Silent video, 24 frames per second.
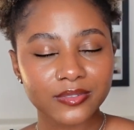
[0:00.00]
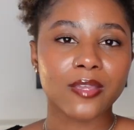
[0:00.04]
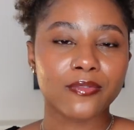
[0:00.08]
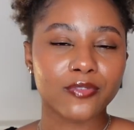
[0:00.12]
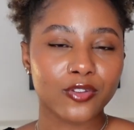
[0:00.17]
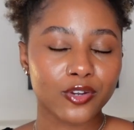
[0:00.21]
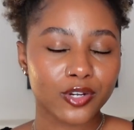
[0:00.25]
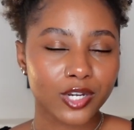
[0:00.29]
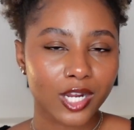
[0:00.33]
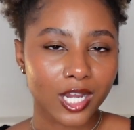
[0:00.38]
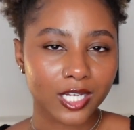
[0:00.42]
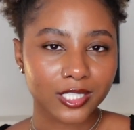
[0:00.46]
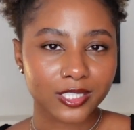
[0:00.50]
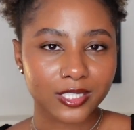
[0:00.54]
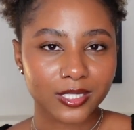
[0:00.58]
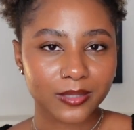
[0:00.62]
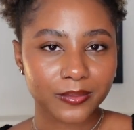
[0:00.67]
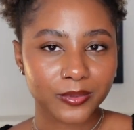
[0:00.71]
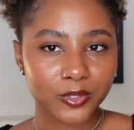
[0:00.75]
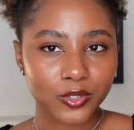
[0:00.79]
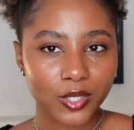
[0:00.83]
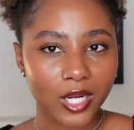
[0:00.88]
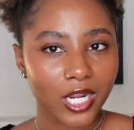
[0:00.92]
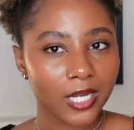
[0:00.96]
If you're not
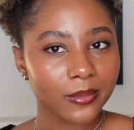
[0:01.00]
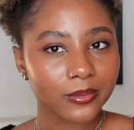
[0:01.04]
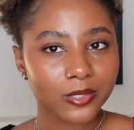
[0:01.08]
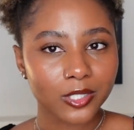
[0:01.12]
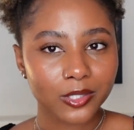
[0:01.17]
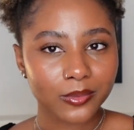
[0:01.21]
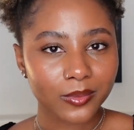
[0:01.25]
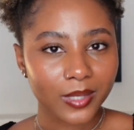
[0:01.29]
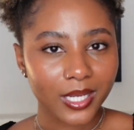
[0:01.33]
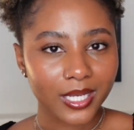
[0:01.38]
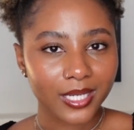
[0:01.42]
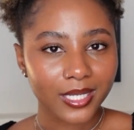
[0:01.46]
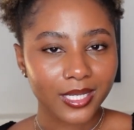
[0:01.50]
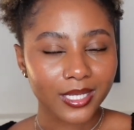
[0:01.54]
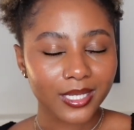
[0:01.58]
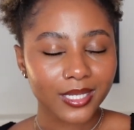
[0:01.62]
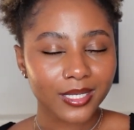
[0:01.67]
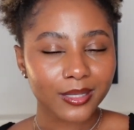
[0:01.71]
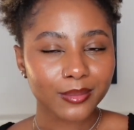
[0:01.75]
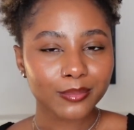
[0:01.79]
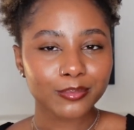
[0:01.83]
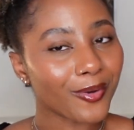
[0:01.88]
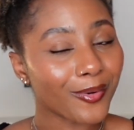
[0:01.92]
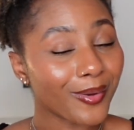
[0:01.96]
subscribed
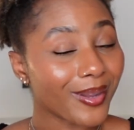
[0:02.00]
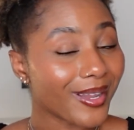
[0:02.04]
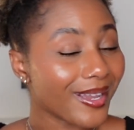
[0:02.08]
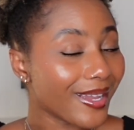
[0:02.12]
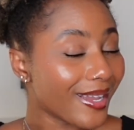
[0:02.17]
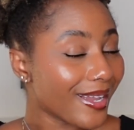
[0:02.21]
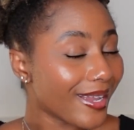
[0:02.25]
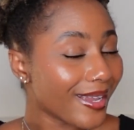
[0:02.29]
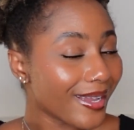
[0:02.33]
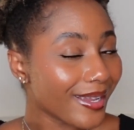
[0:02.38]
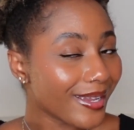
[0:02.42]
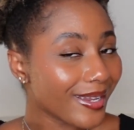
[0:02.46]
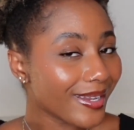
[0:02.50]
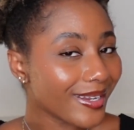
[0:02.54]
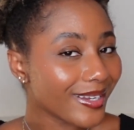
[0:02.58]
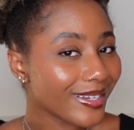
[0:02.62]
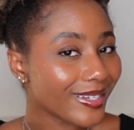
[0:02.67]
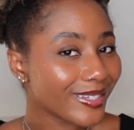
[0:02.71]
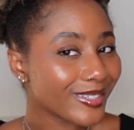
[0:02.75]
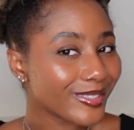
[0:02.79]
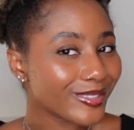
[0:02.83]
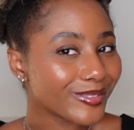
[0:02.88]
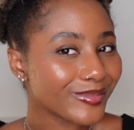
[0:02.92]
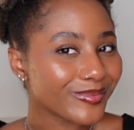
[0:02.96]
already, go
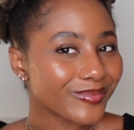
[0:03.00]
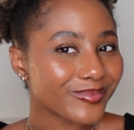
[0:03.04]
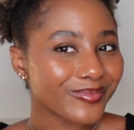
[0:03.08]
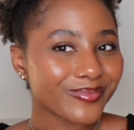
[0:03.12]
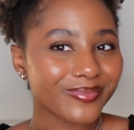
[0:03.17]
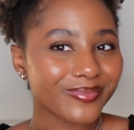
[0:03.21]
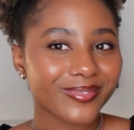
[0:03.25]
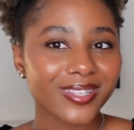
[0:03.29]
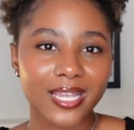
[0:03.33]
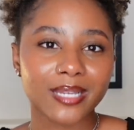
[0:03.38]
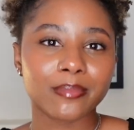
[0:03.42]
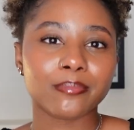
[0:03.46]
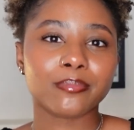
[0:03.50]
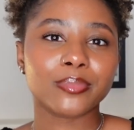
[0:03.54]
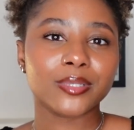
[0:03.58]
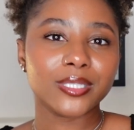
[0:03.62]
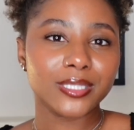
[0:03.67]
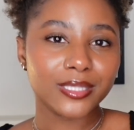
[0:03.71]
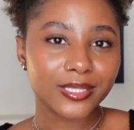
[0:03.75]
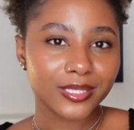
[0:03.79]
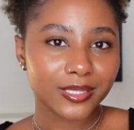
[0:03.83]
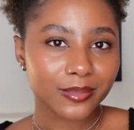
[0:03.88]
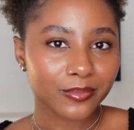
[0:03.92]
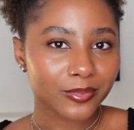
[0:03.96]
ahead and
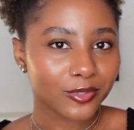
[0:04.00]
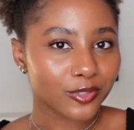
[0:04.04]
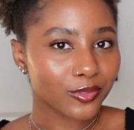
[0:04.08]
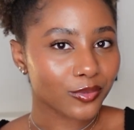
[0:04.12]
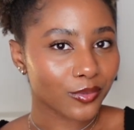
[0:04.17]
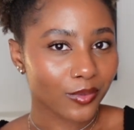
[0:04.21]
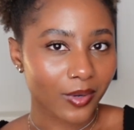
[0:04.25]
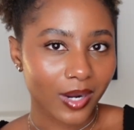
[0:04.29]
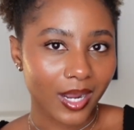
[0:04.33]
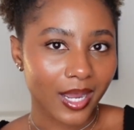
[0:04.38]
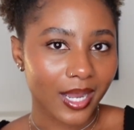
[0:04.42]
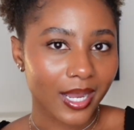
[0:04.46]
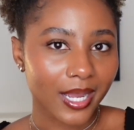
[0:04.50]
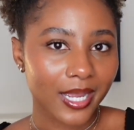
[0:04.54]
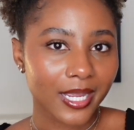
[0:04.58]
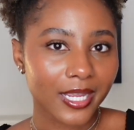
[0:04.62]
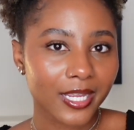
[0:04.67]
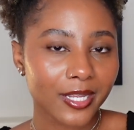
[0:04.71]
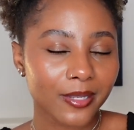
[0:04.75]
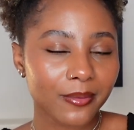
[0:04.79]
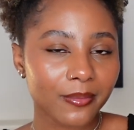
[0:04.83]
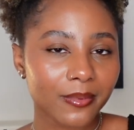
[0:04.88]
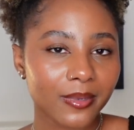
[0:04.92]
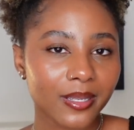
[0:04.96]
please
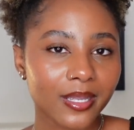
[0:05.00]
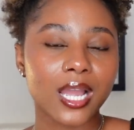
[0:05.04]
subscribe.